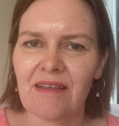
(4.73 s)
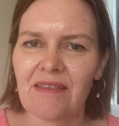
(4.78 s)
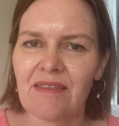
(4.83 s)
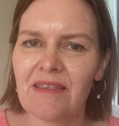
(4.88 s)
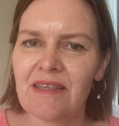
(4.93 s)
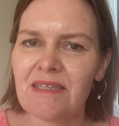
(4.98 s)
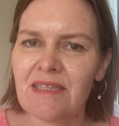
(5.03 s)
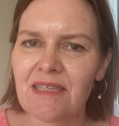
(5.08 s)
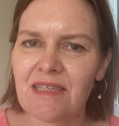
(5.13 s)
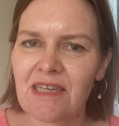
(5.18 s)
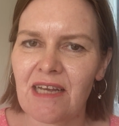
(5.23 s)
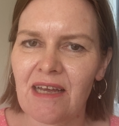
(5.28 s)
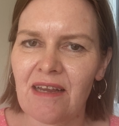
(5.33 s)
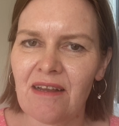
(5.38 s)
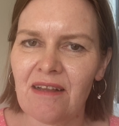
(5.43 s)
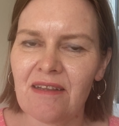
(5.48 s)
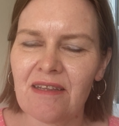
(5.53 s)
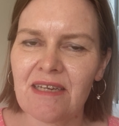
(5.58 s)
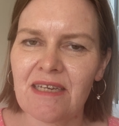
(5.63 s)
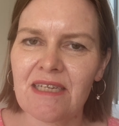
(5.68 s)
This
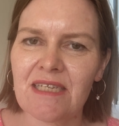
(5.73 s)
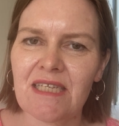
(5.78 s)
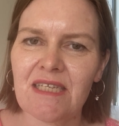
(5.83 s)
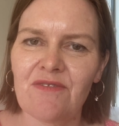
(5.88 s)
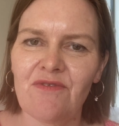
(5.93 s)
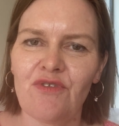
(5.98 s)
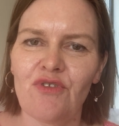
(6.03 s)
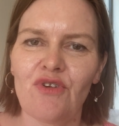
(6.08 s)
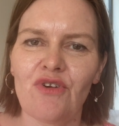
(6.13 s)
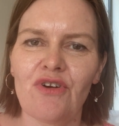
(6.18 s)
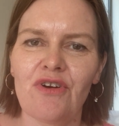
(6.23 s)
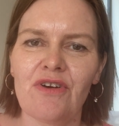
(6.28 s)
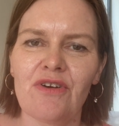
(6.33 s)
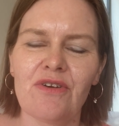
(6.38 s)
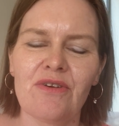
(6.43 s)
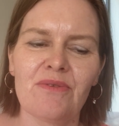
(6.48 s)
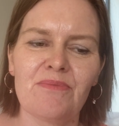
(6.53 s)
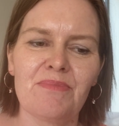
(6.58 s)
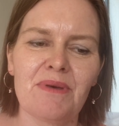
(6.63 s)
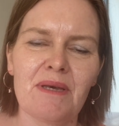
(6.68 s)
channel is for
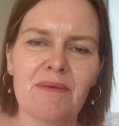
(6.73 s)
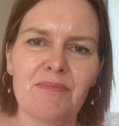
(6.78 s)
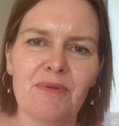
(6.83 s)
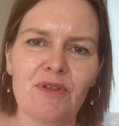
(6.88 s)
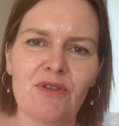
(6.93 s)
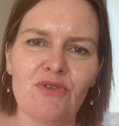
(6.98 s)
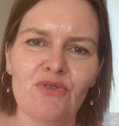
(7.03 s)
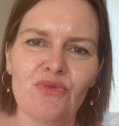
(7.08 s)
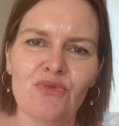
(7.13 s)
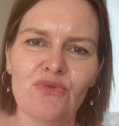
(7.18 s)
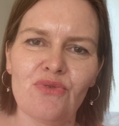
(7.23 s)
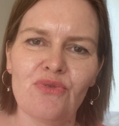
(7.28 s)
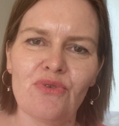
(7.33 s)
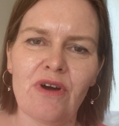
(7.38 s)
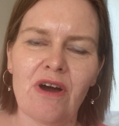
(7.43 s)
people who